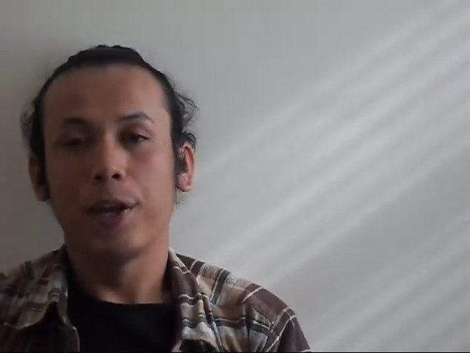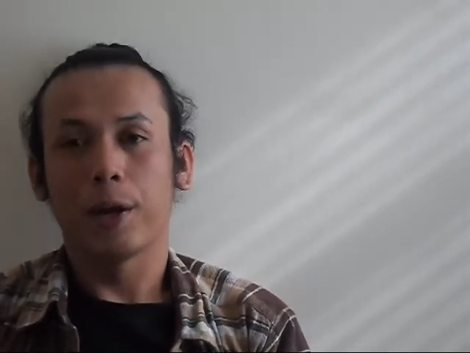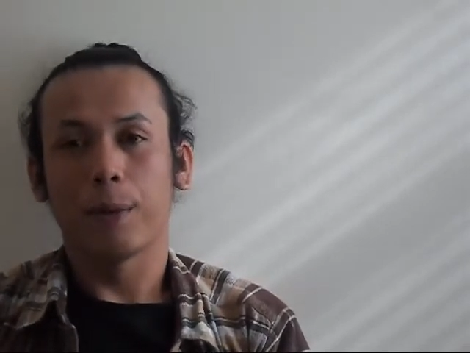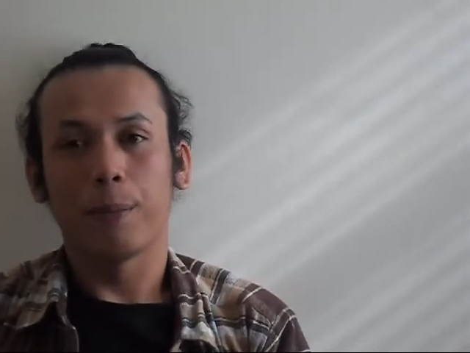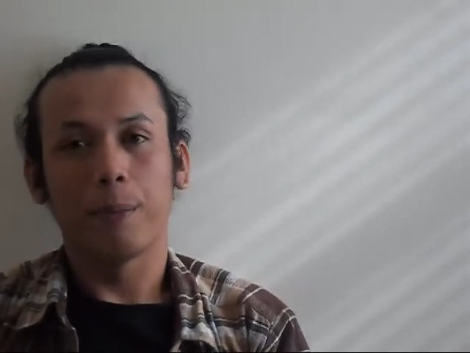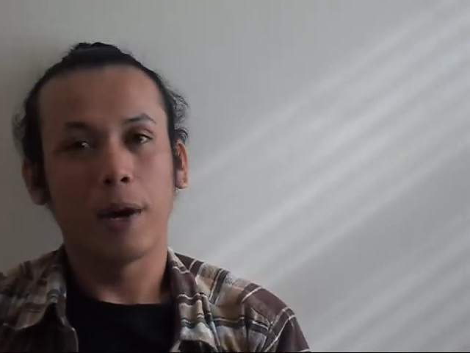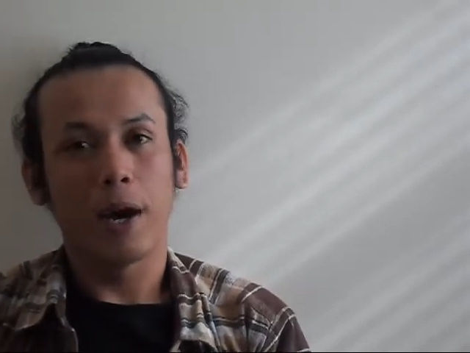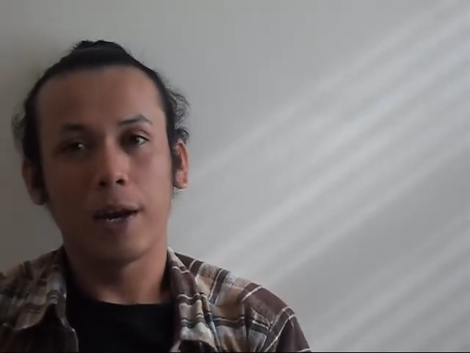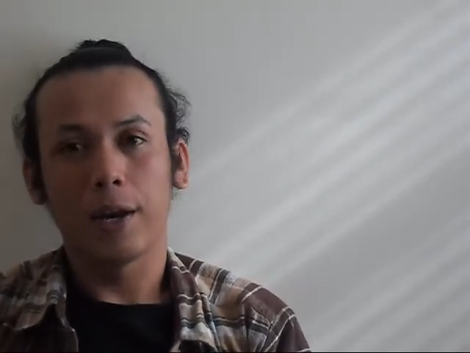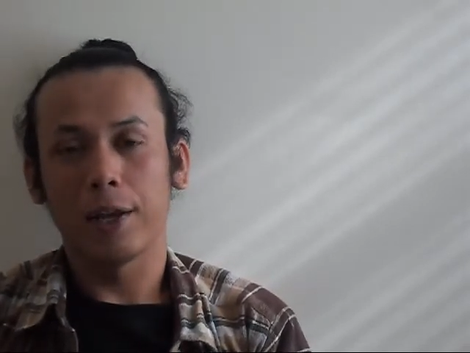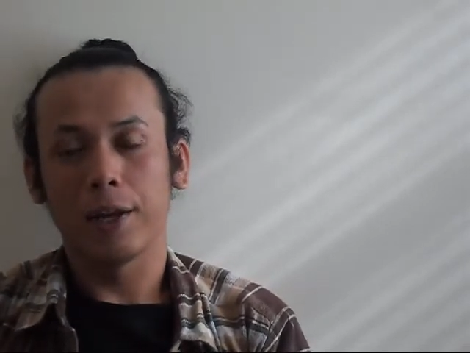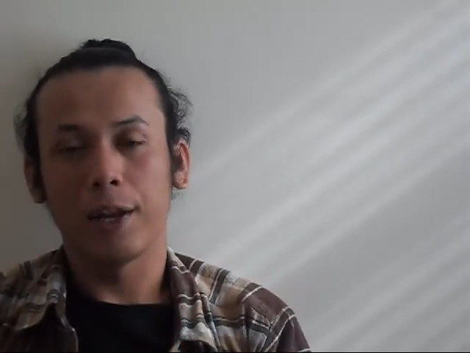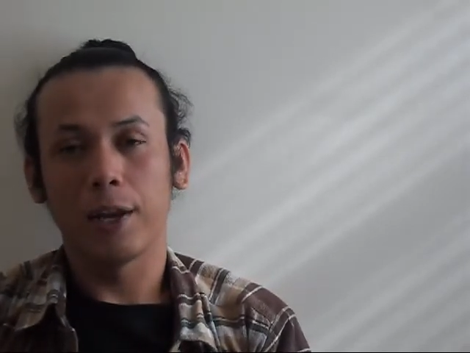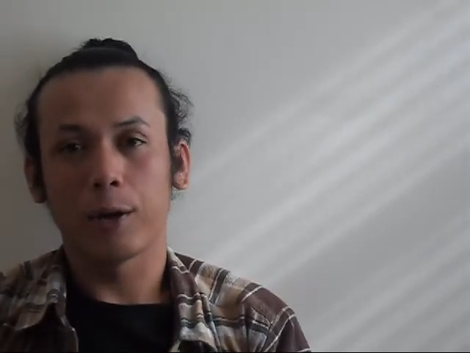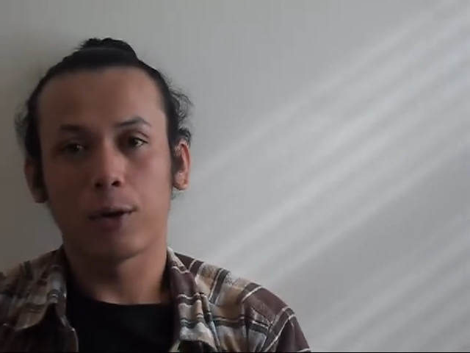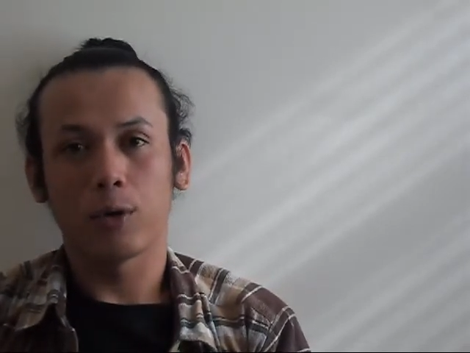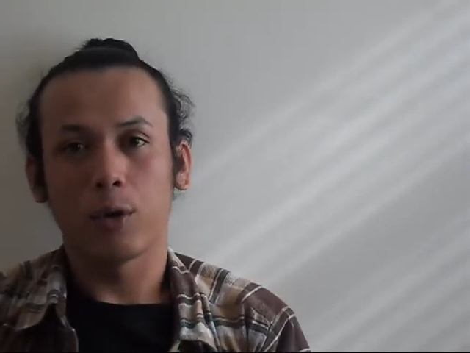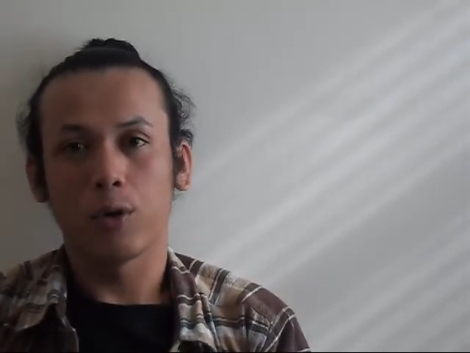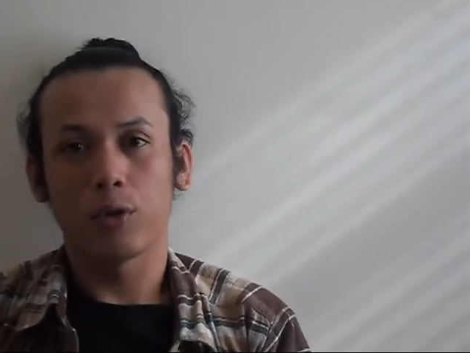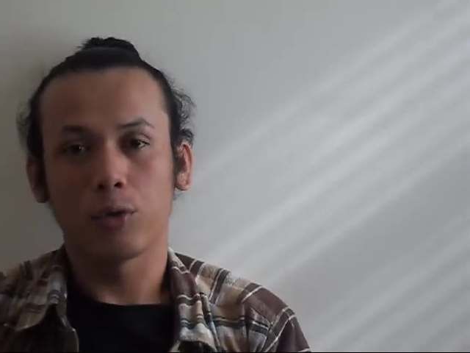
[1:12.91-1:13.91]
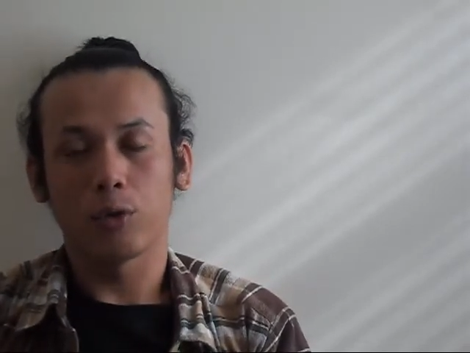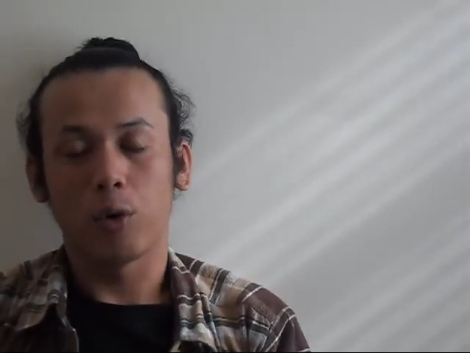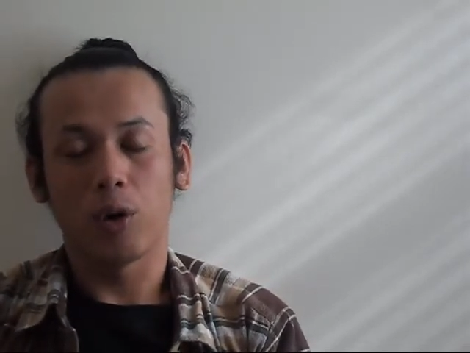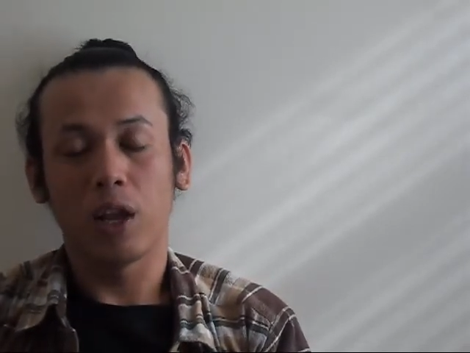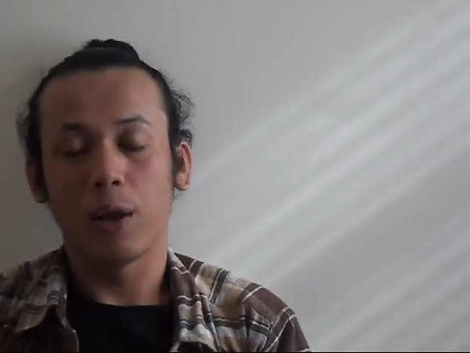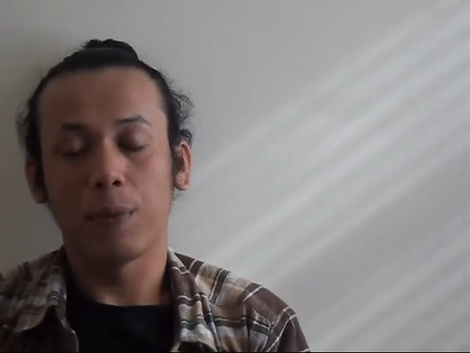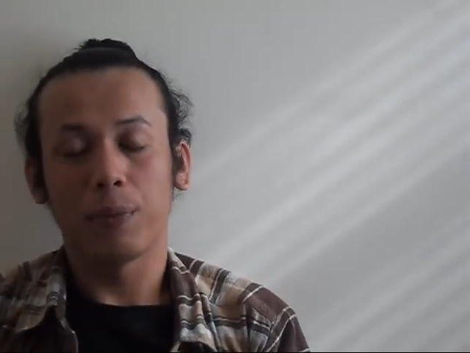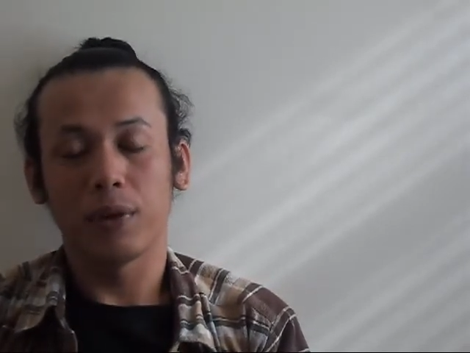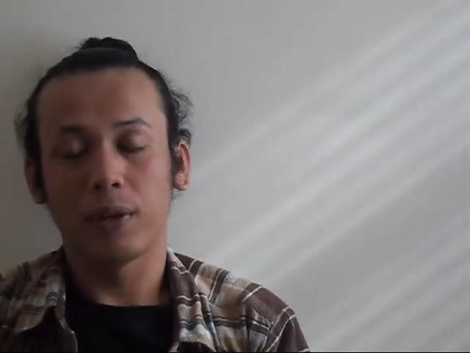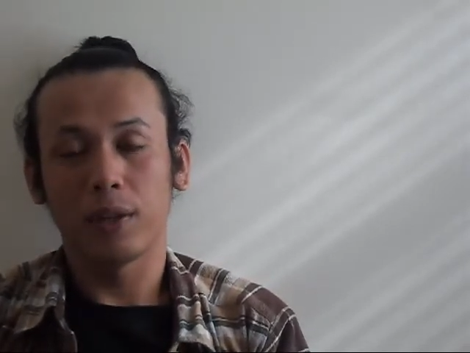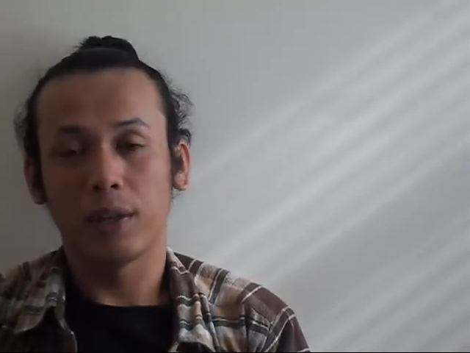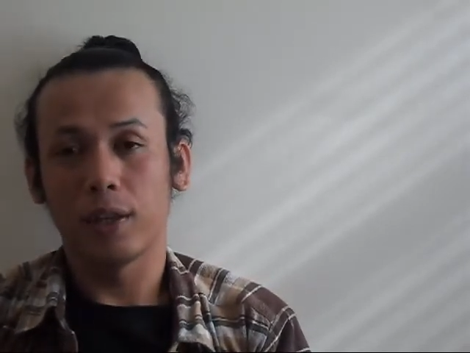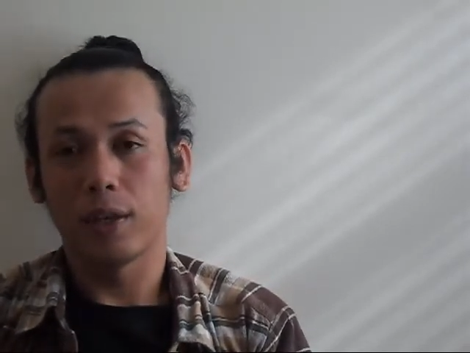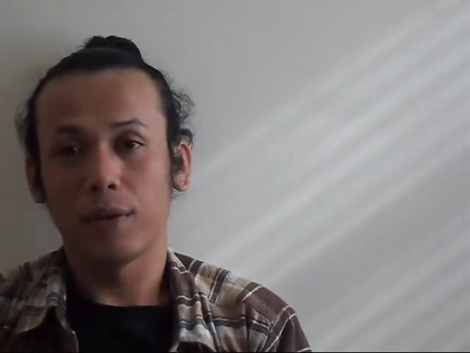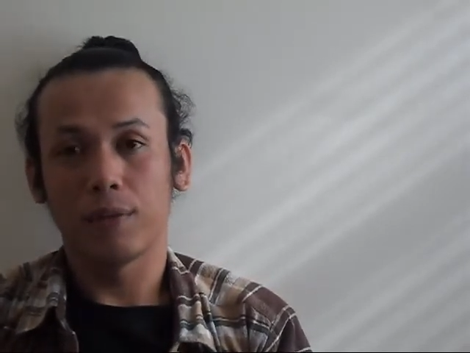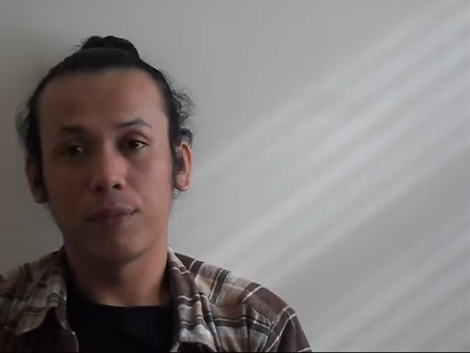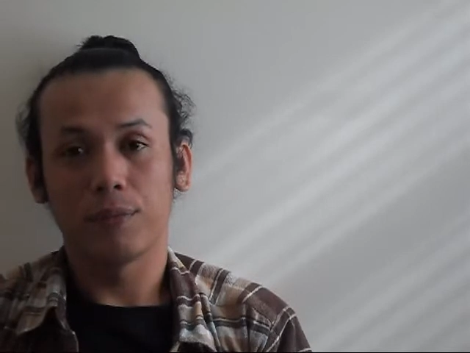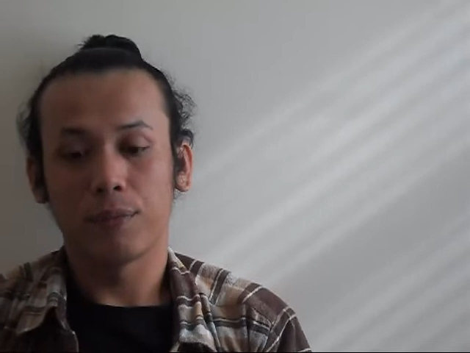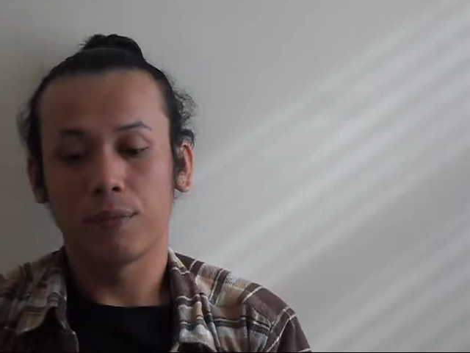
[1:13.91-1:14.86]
their money, they control everything,